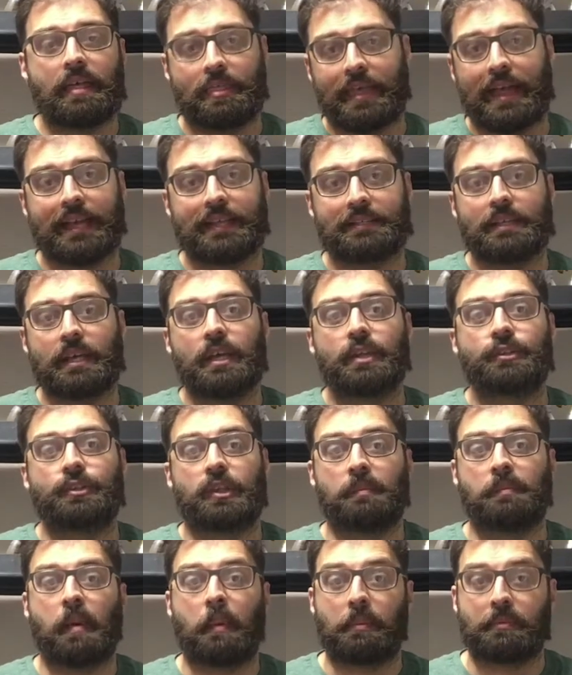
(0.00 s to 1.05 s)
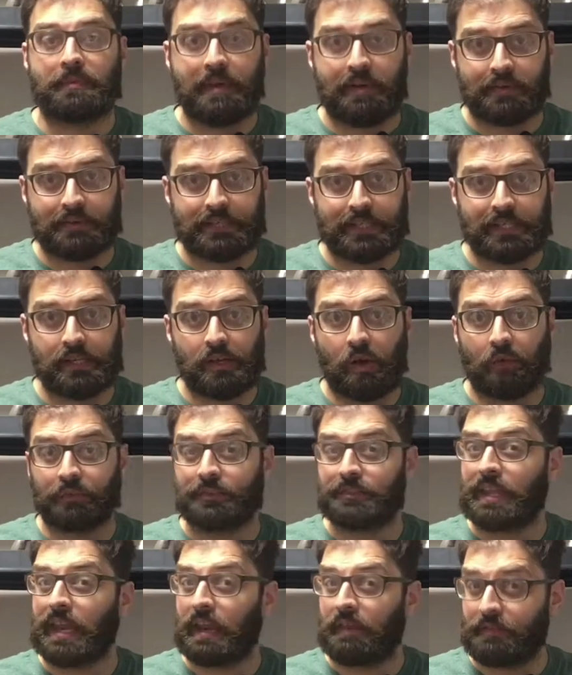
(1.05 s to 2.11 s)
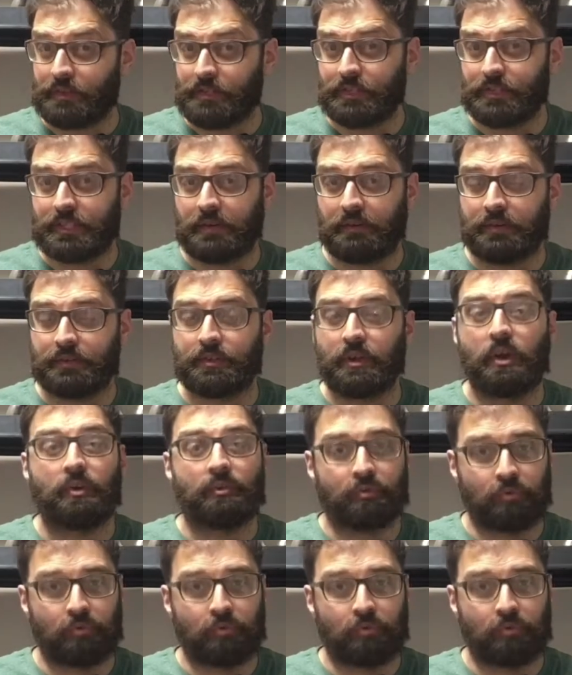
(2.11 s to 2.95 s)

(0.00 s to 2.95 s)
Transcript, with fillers: thanks to the popularity of the television series